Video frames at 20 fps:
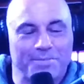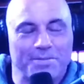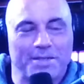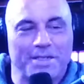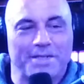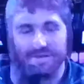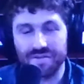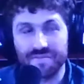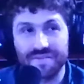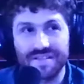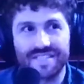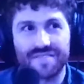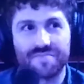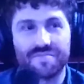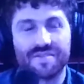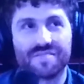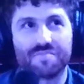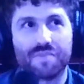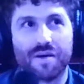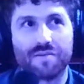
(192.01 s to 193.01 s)
Optimism
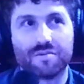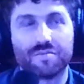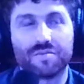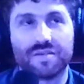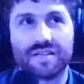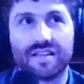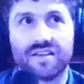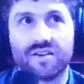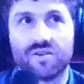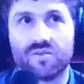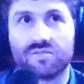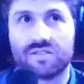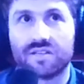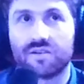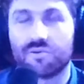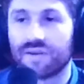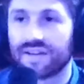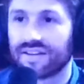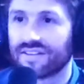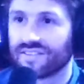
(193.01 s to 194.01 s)
is probably the only
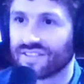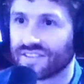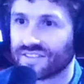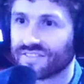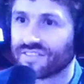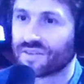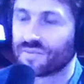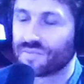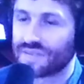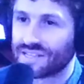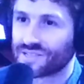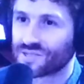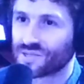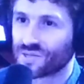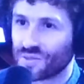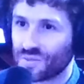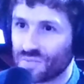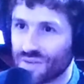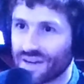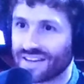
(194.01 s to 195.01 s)
way to live in a meat
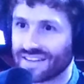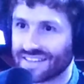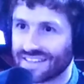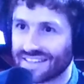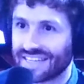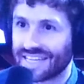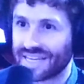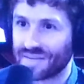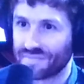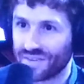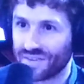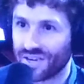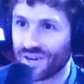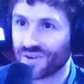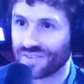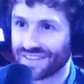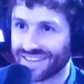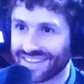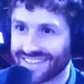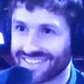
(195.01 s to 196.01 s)
suit body and keep
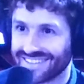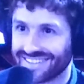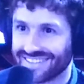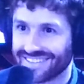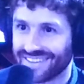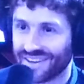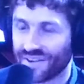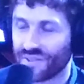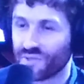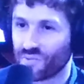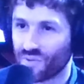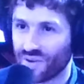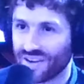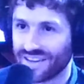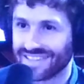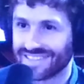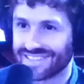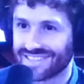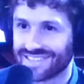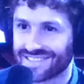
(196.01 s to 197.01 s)
going. Otherwise,